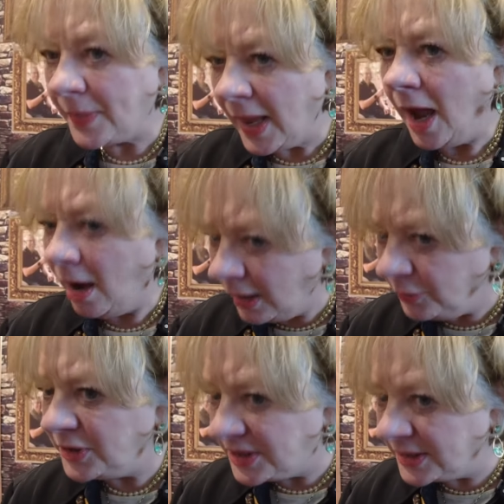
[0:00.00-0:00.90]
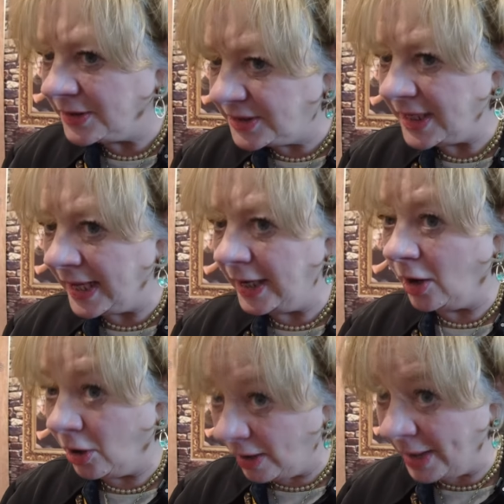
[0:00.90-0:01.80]
Yeah, I would still say
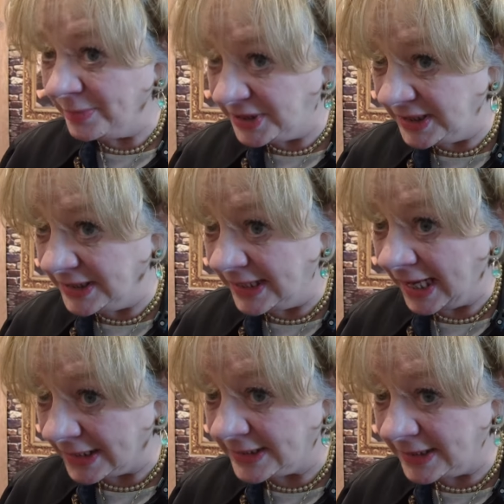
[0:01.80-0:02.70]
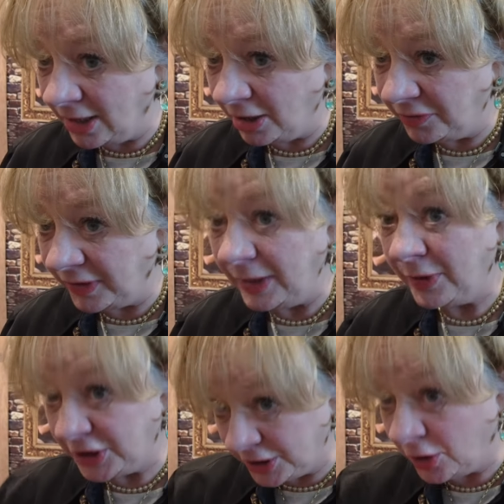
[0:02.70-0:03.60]
our MCDXCIV,
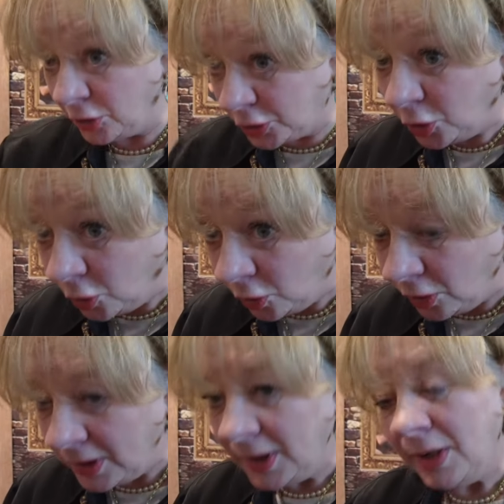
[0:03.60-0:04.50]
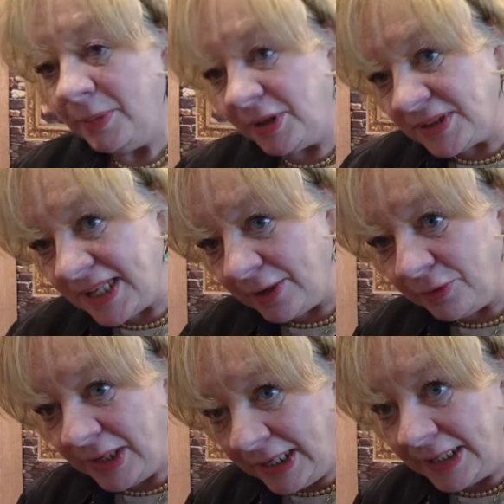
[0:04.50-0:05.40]
which is our core, because that
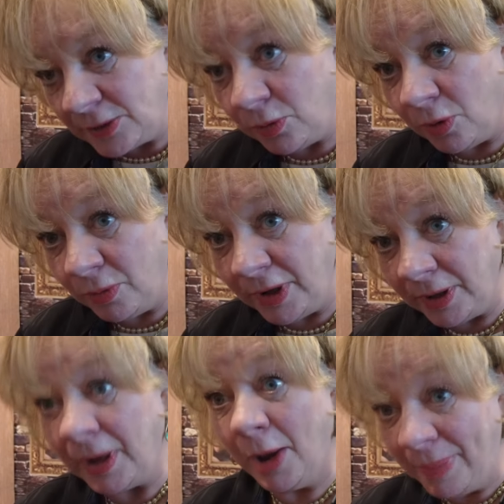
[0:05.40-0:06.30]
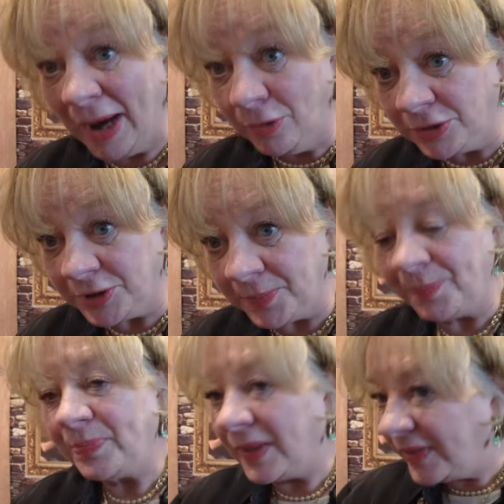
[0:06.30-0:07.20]
really is what we're about.
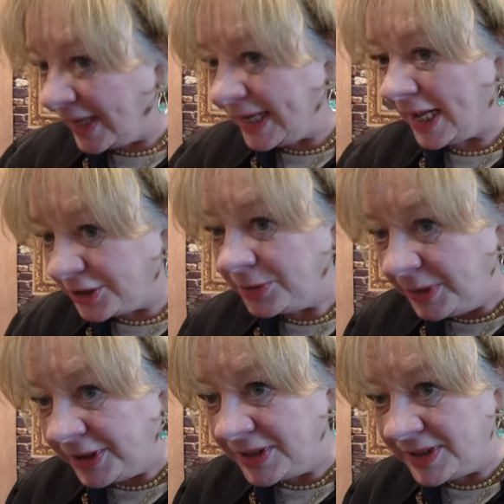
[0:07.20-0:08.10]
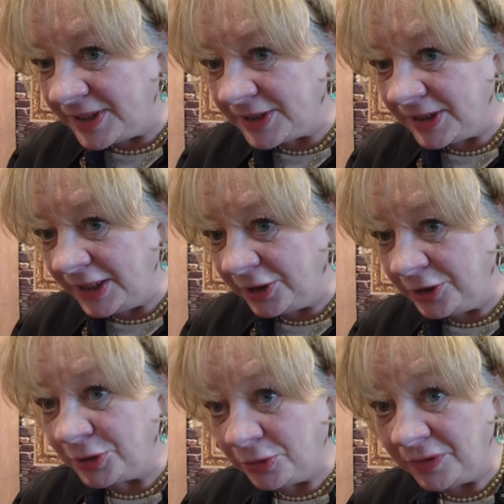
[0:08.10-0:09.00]
That has to be consistently
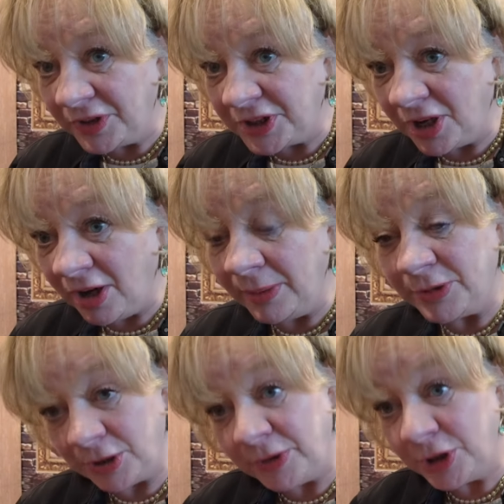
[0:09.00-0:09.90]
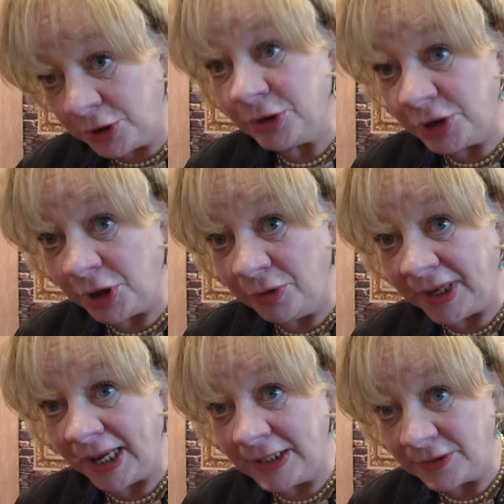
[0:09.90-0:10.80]
good all of the time, so it's a good
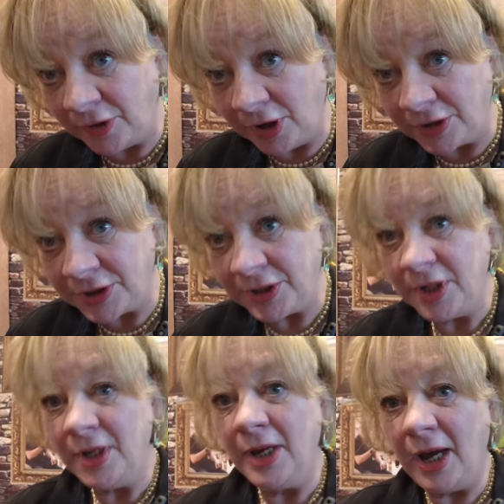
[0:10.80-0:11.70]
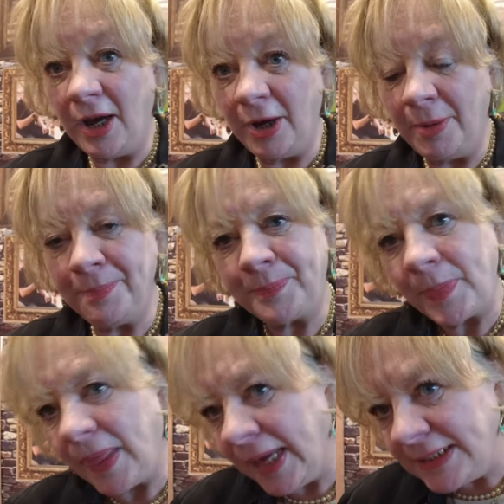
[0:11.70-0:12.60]
showcase for us.
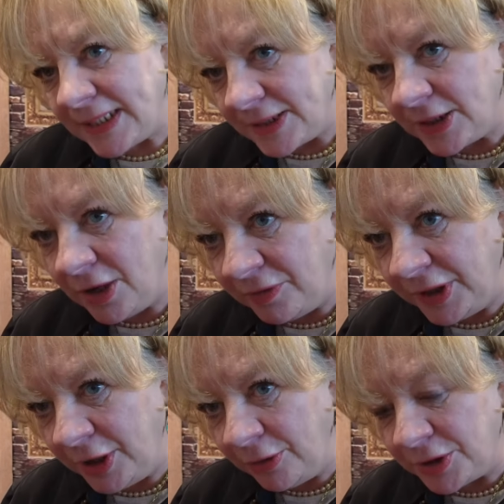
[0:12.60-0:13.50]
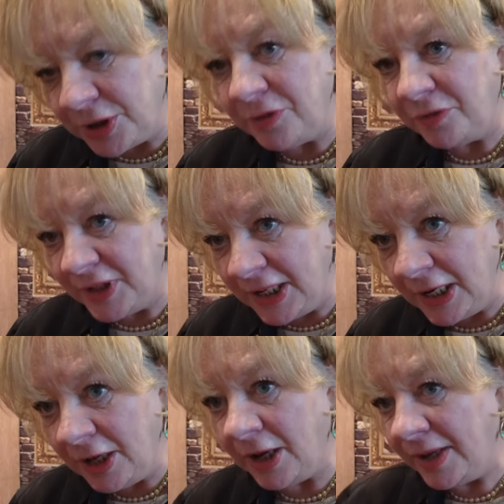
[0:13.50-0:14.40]
It has lovely notes of
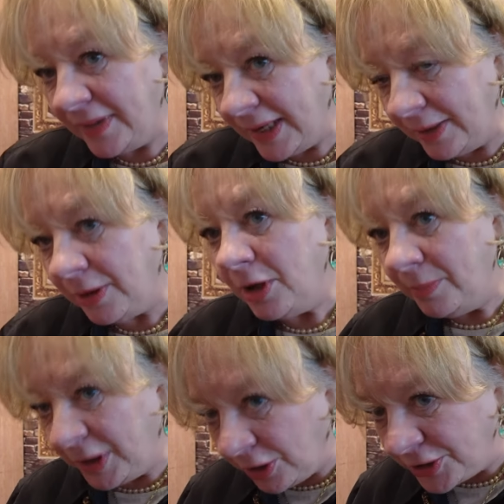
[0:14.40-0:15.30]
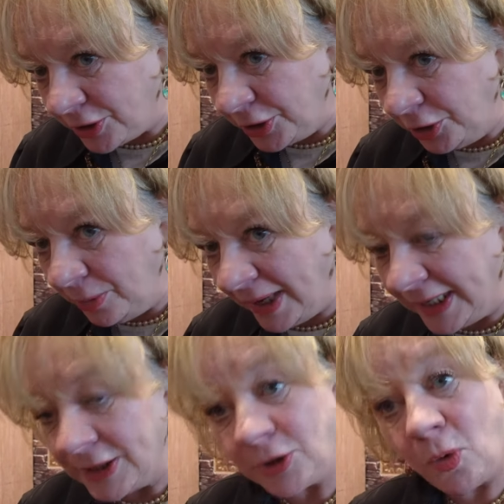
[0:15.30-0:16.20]
vanilla, and then because our new
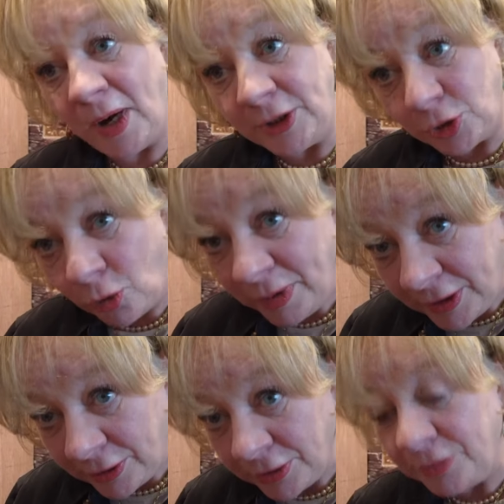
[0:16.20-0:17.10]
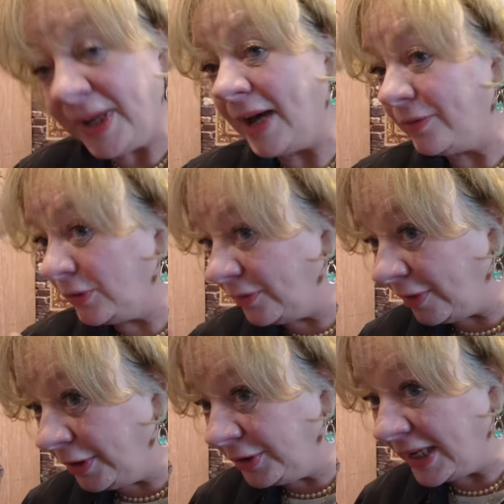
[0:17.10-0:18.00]
make is quite tropical, we have a
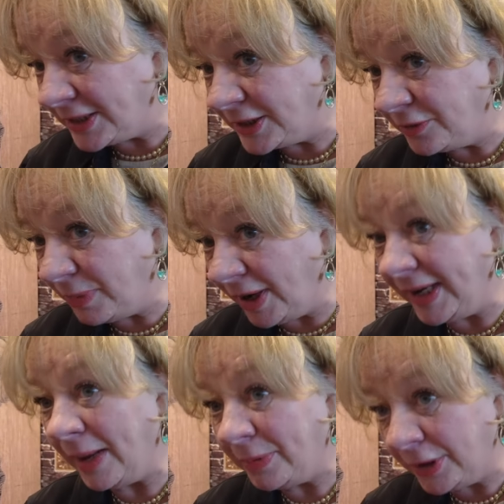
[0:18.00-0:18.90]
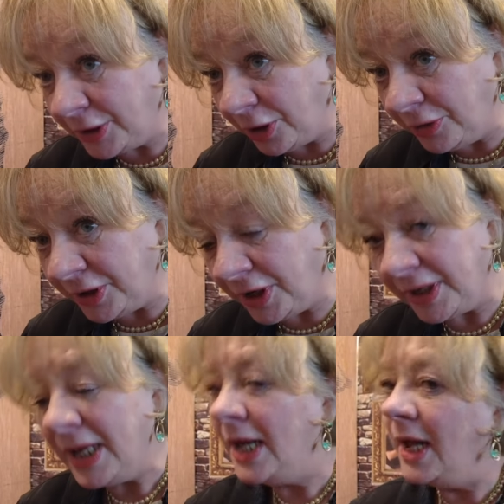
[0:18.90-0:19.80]
very good essence of pineapple and coconut.
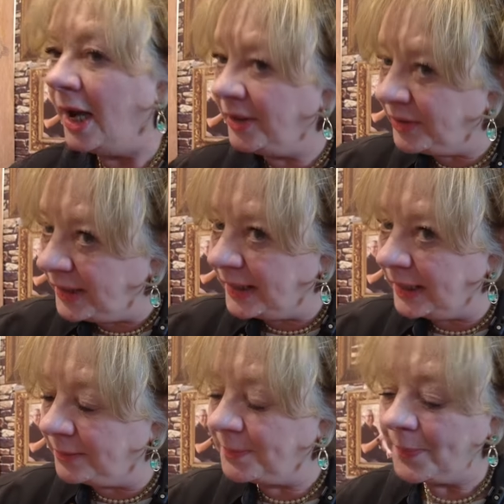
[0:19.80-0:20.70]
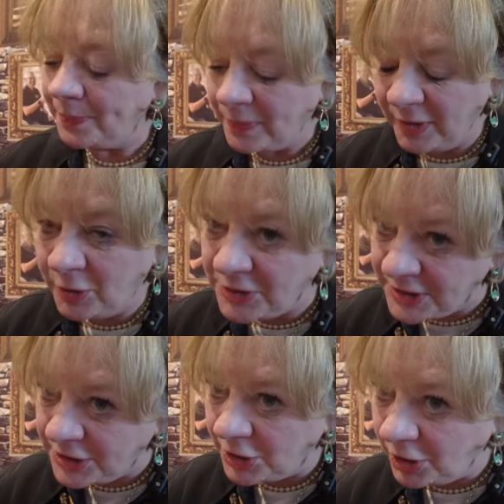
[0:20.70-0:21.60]
I think it, because
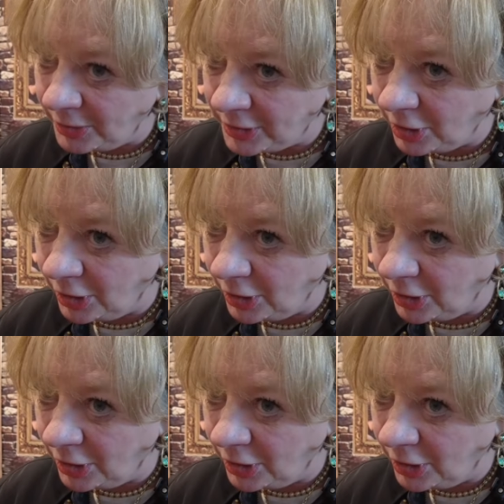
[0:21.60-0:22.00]
it's a sort